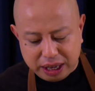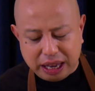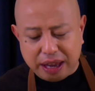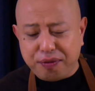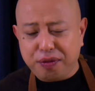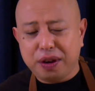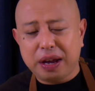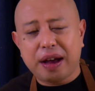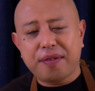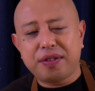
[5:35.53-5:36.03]
If
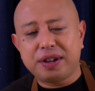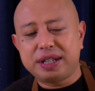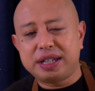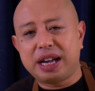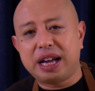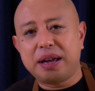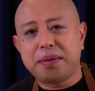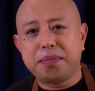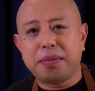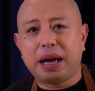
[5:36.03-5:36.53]
you have the
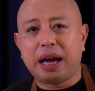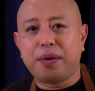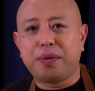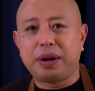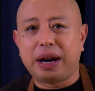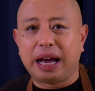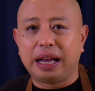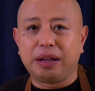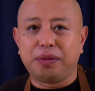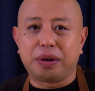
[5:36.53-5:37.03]
time, I would
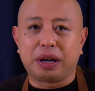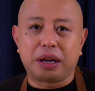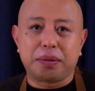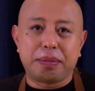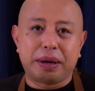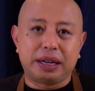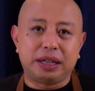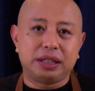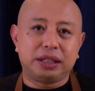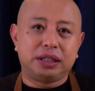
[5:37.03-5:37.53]
highly
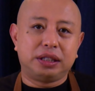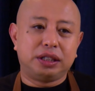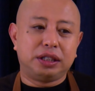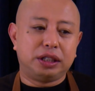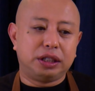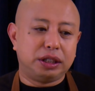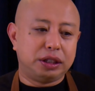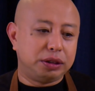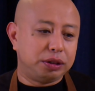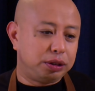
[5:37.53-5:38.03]
recommend
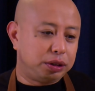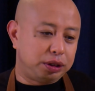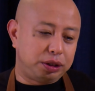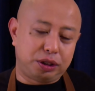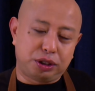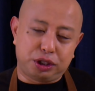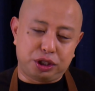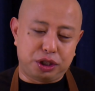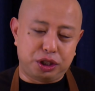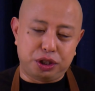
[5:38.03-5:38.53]

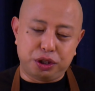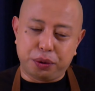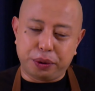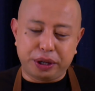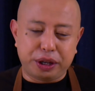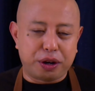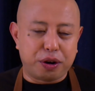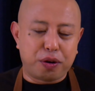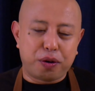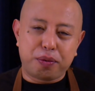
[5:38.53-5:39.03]

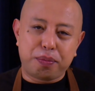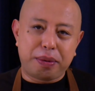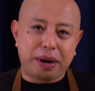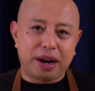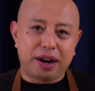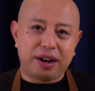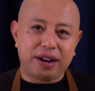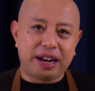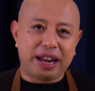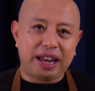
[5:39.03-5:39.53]
doing your own
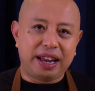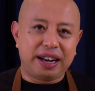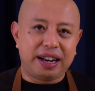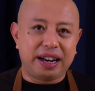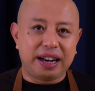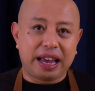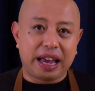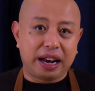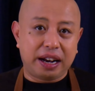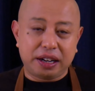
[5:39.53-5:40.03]
marinade
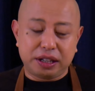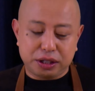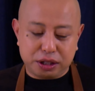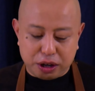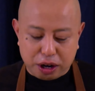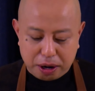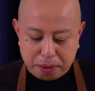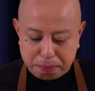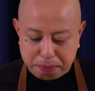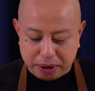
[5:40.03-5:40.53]
and getting
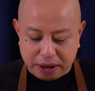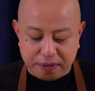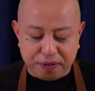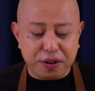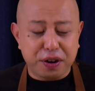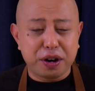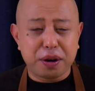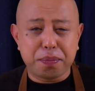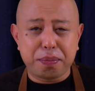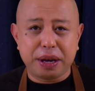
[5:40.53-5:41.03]
started. But if
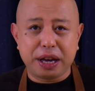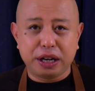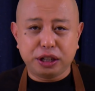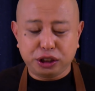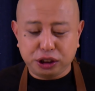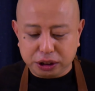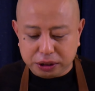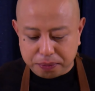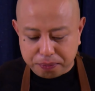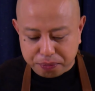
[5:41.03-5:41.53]
you're in a
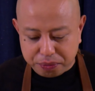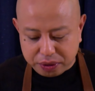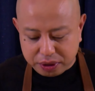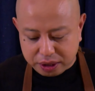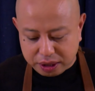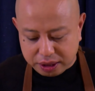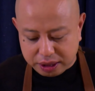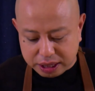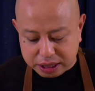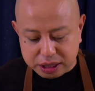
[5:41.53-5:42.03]
pinch,
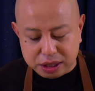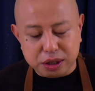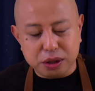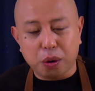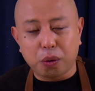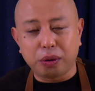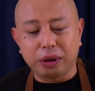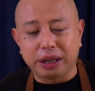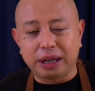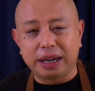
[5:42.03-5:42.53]
this is
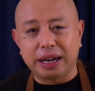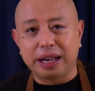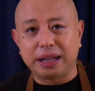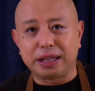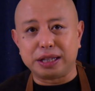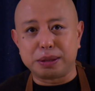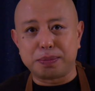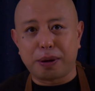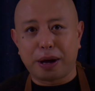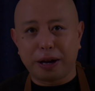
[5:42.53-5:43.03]
totally gonna hit
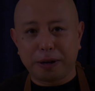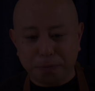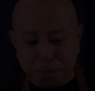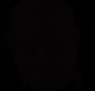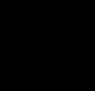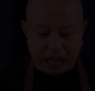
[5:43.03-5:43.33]
the spot.